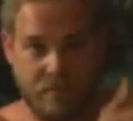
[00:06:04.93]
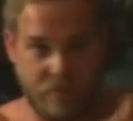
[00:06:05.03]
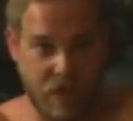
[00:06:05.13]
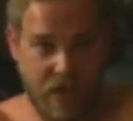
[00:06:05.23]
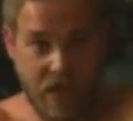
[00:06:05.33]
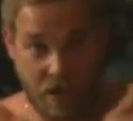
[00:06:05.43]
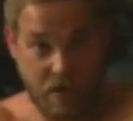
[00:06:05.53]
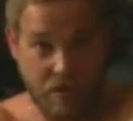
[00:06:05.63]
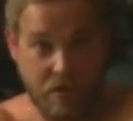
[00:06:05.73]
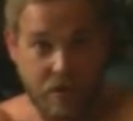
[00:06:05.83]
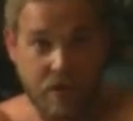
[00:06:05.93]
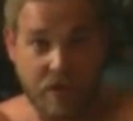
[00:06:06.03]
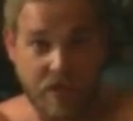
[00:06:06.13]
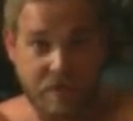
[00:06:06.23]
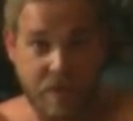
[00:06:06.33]
right here in the
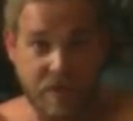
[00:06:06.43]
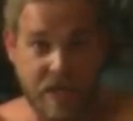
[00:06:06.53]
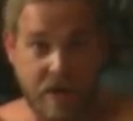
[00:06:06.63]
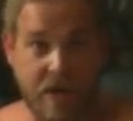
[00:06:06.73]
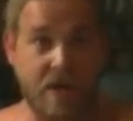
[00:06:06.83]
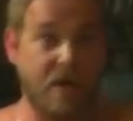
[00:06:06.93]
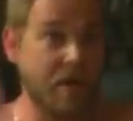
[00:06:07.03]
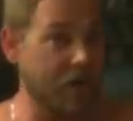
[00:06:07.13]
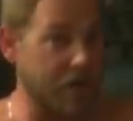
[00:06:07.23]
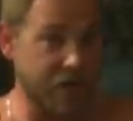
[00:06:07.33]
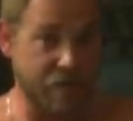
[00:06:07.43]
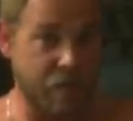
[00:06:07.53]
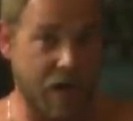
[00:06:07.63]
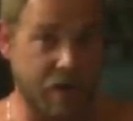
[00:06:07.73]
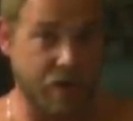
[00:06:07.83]
exposed area and just
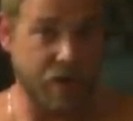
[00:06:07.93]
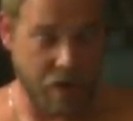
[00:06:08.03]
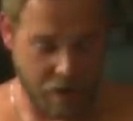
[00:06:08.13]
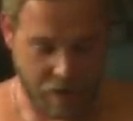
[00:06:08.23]
wear your shirt.